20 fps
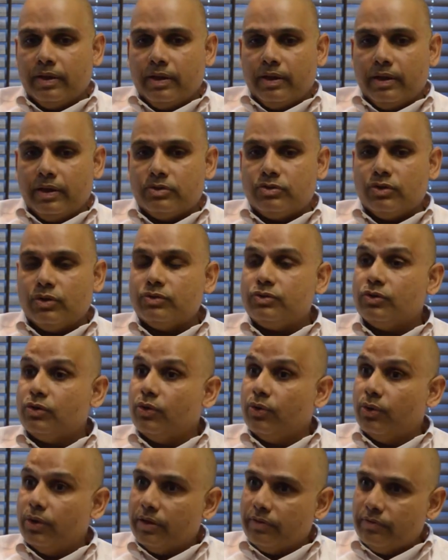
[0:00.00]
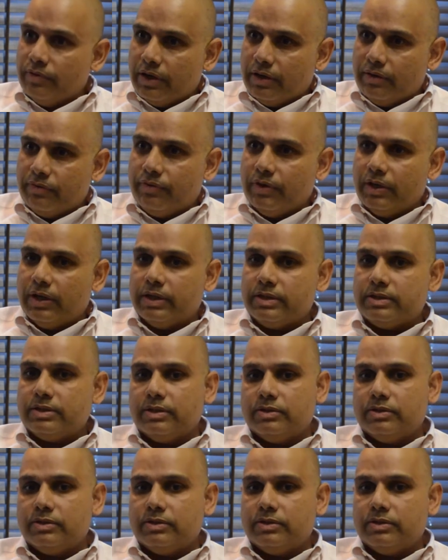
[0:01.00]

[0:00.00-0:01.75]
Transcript: It's also growing very fast.